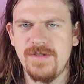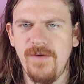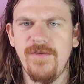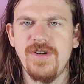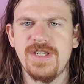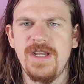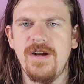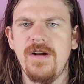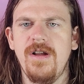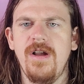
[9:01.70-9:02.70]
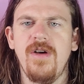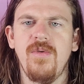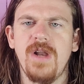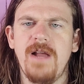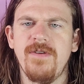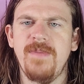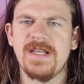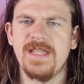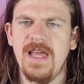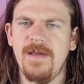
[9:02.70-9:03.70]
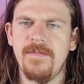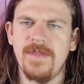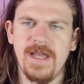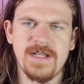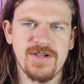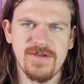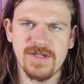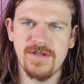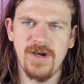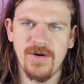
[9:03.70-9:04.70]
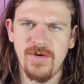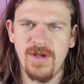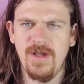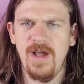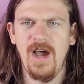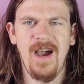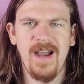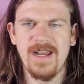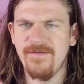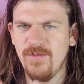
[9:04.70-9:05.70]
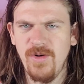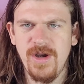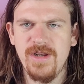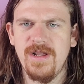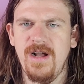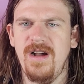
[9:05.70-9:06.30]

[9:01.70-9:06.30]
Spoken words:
So first here, would I ever mix them? The answer is no, I never would.